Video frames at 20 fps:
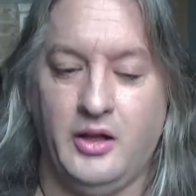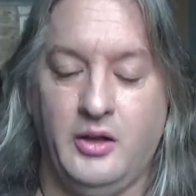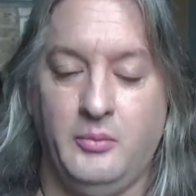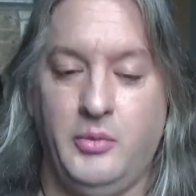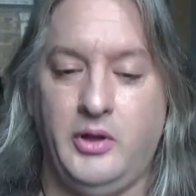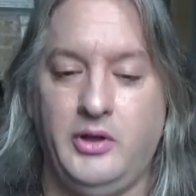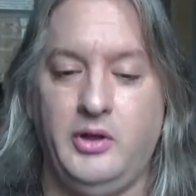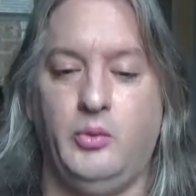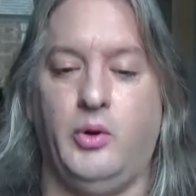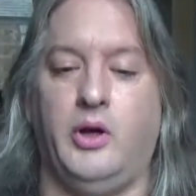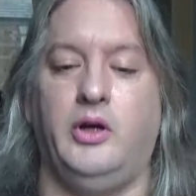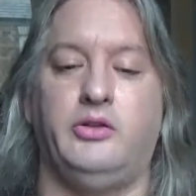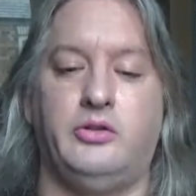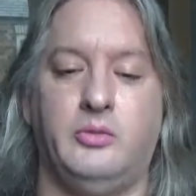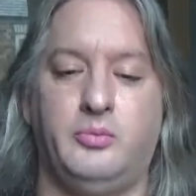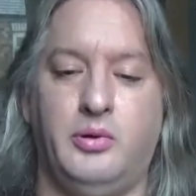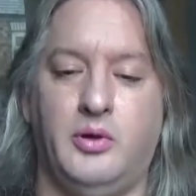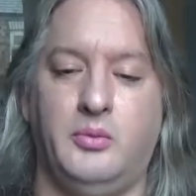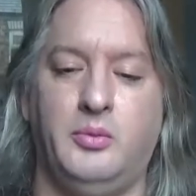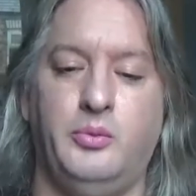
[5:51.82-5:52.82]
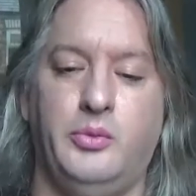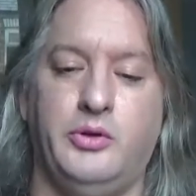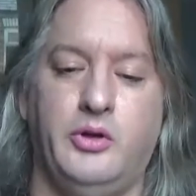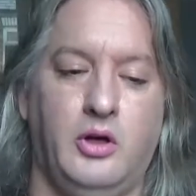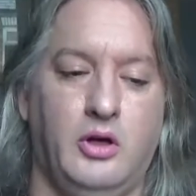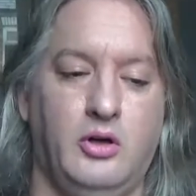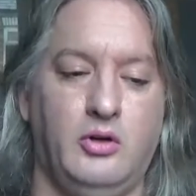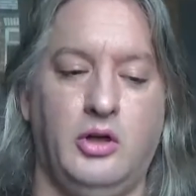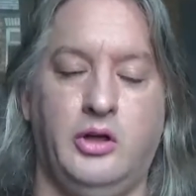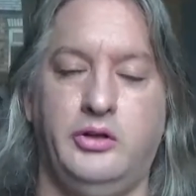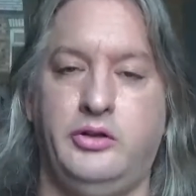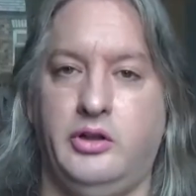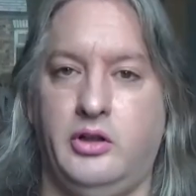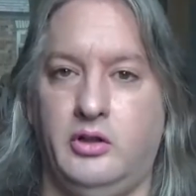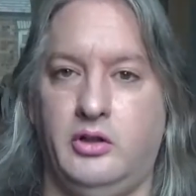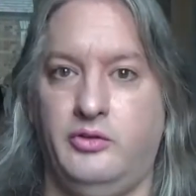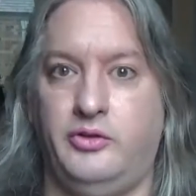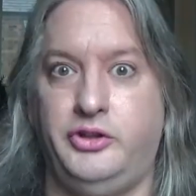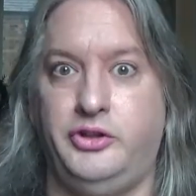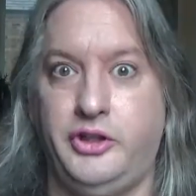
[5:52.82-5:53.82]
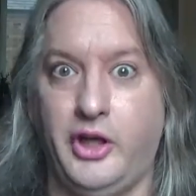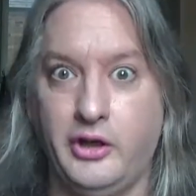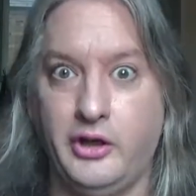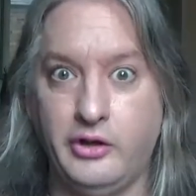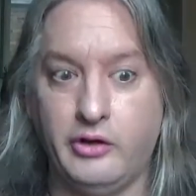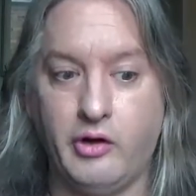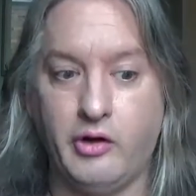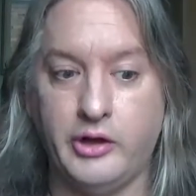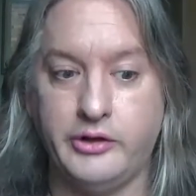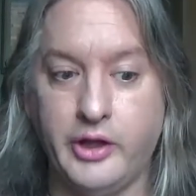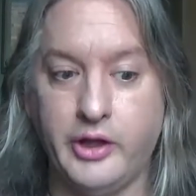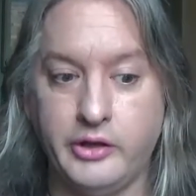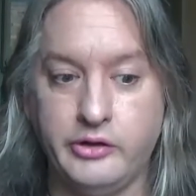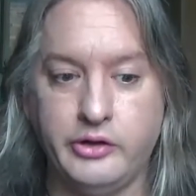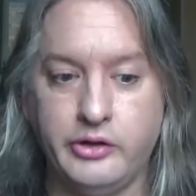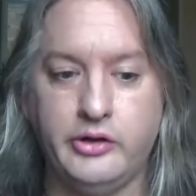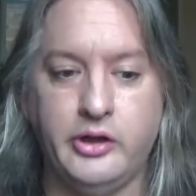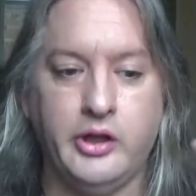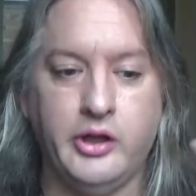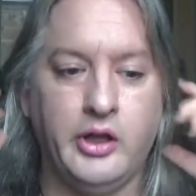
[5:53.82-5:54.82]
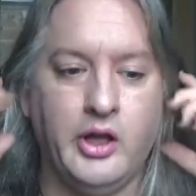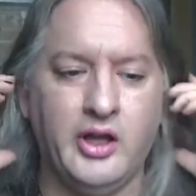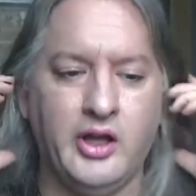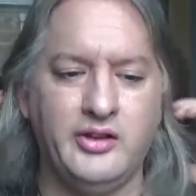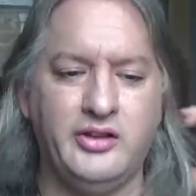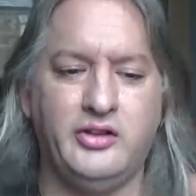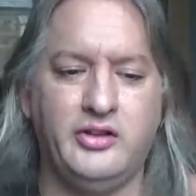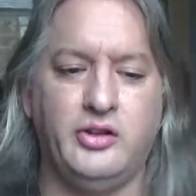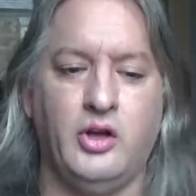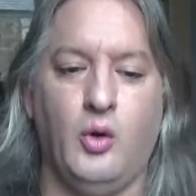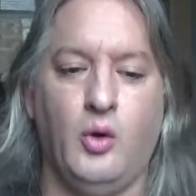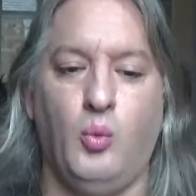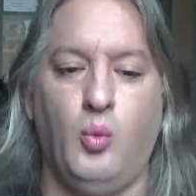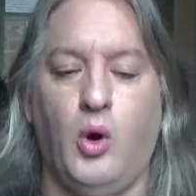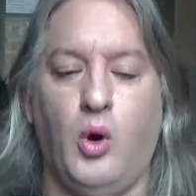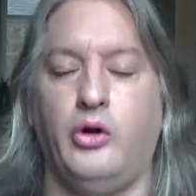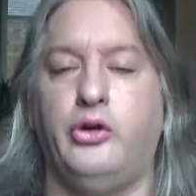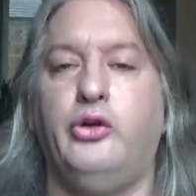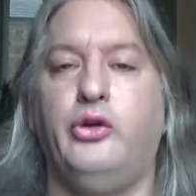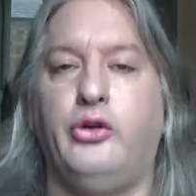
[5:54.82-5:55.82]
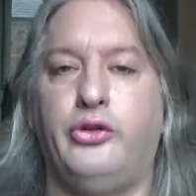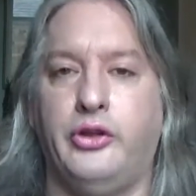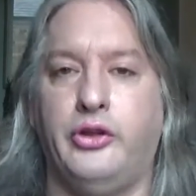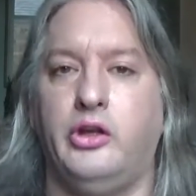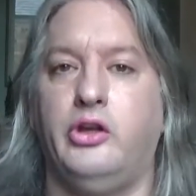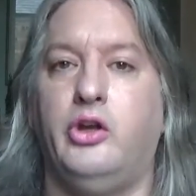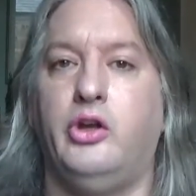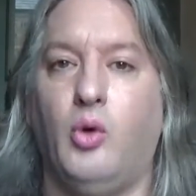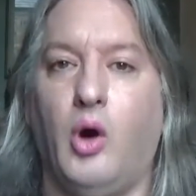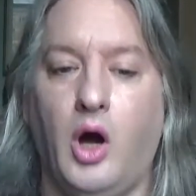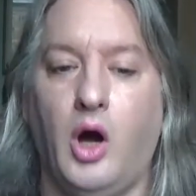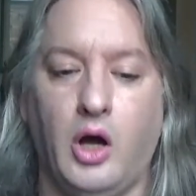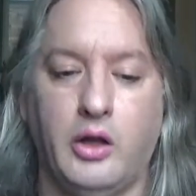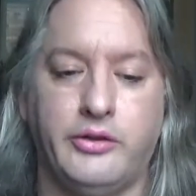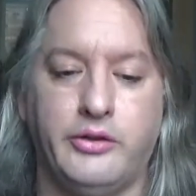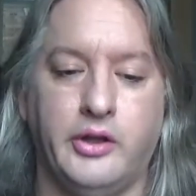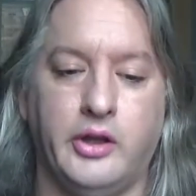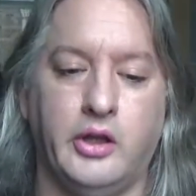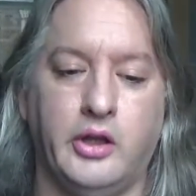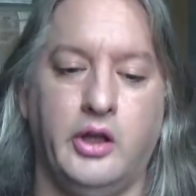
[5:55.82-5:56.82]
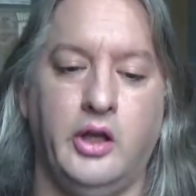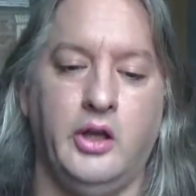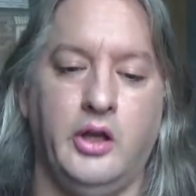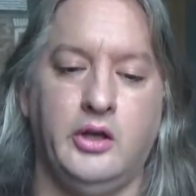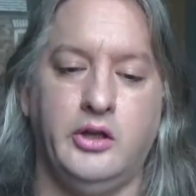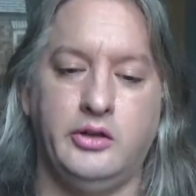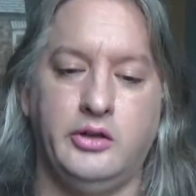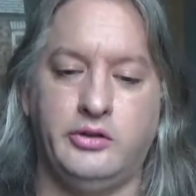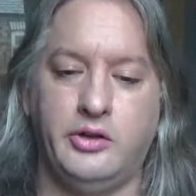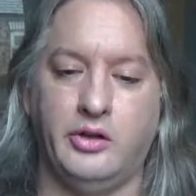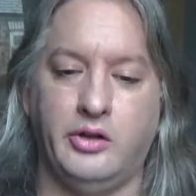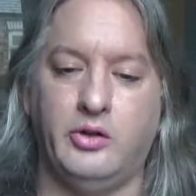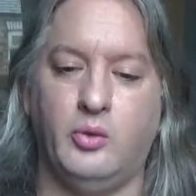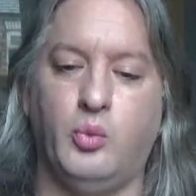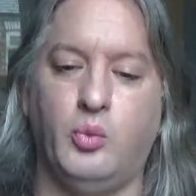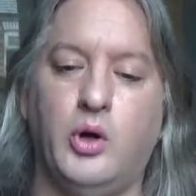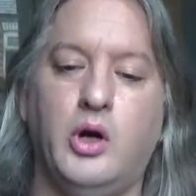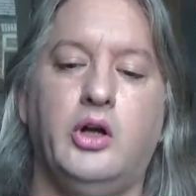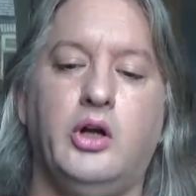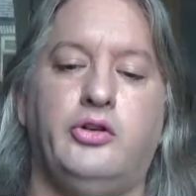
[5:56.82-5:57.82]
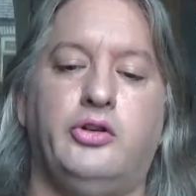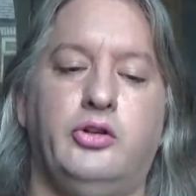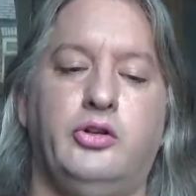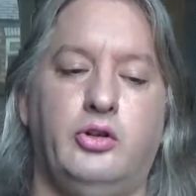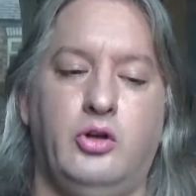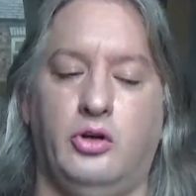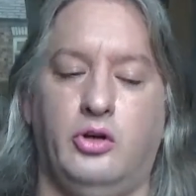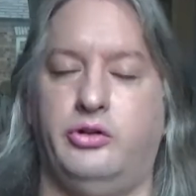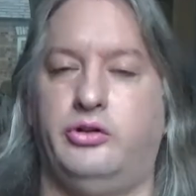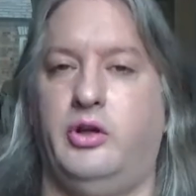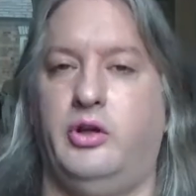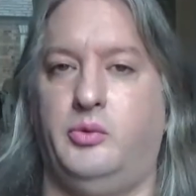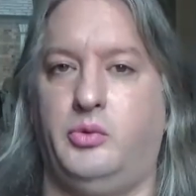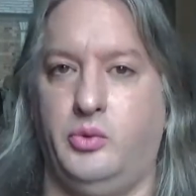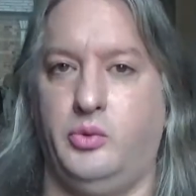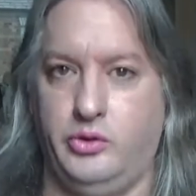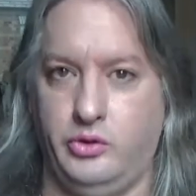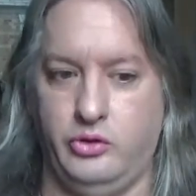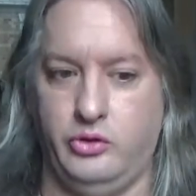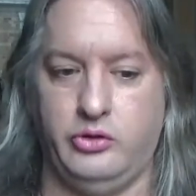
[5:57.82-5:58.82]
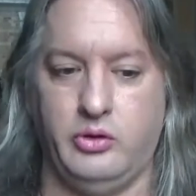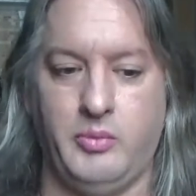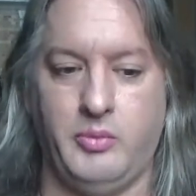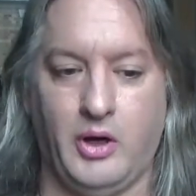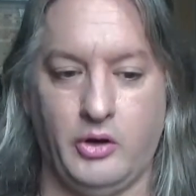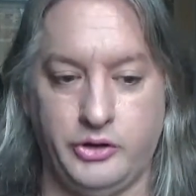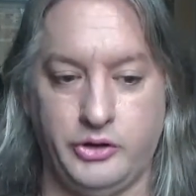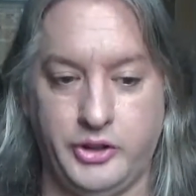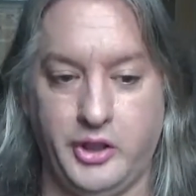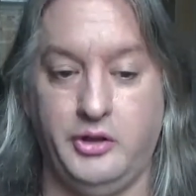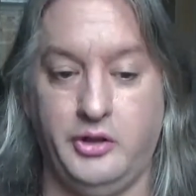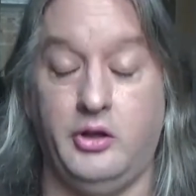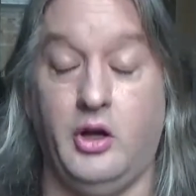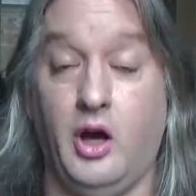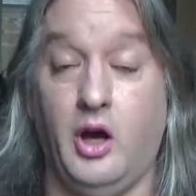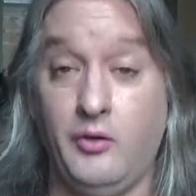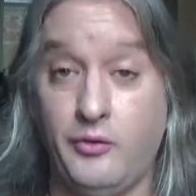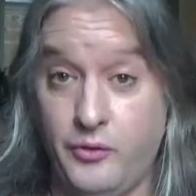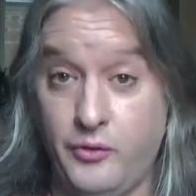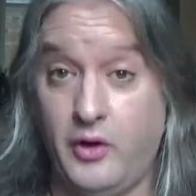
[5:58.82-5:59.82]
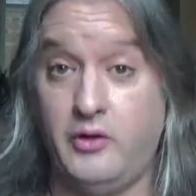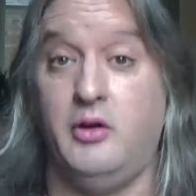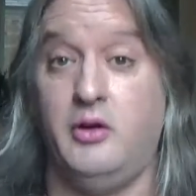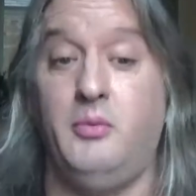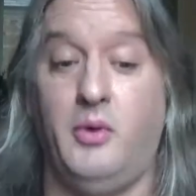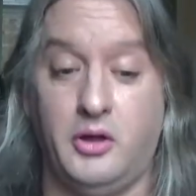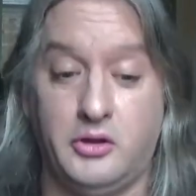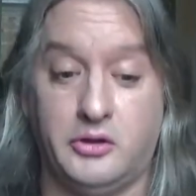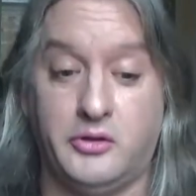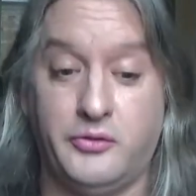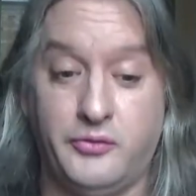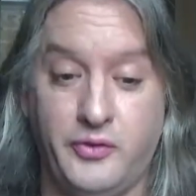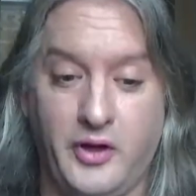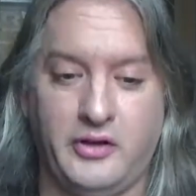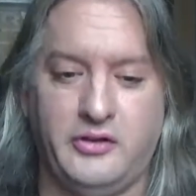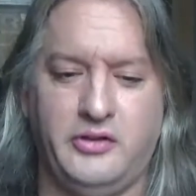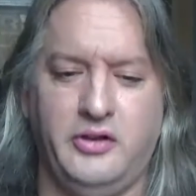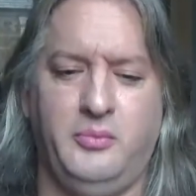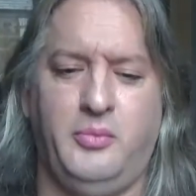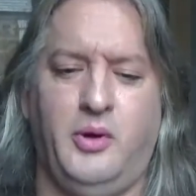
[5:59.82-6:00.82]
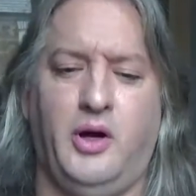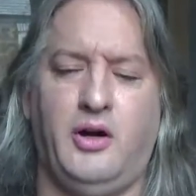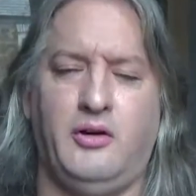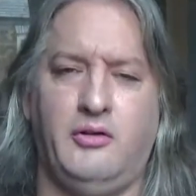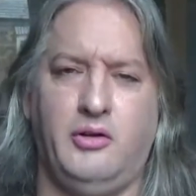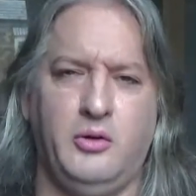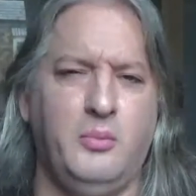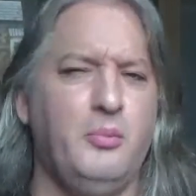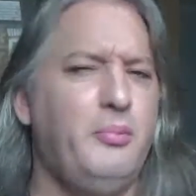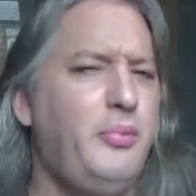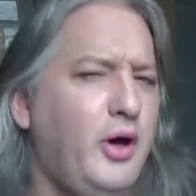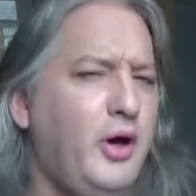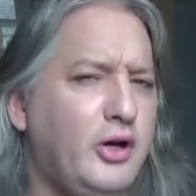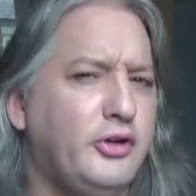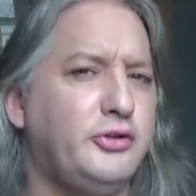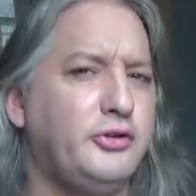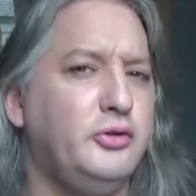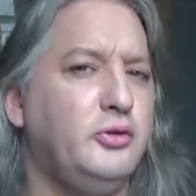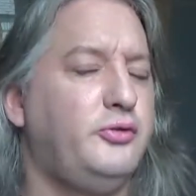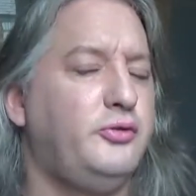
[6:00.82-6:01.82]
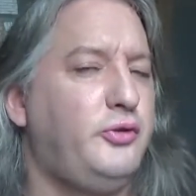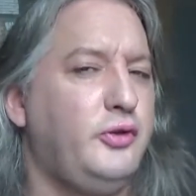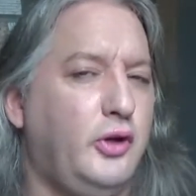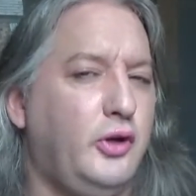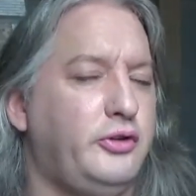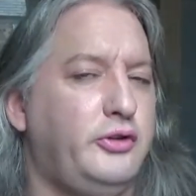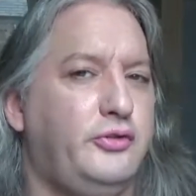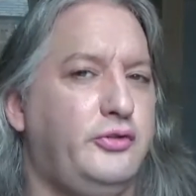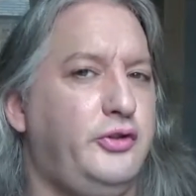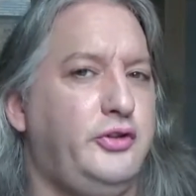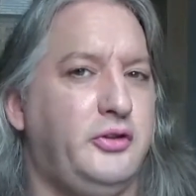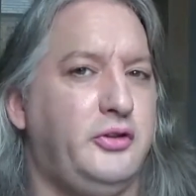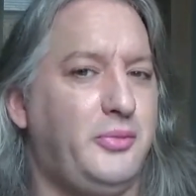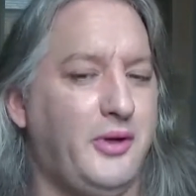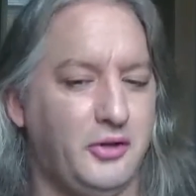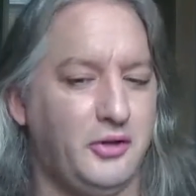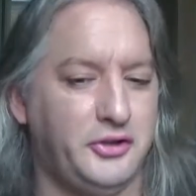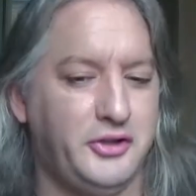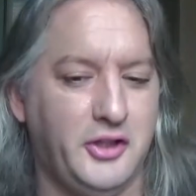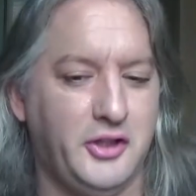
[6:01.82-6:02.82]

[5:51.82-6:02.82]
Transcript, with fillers: In many ways, the problem with the whole idea of gender identity, this what you think you are thing, is that the words and concepts we use about gender are very much affected by our own personal philosophies about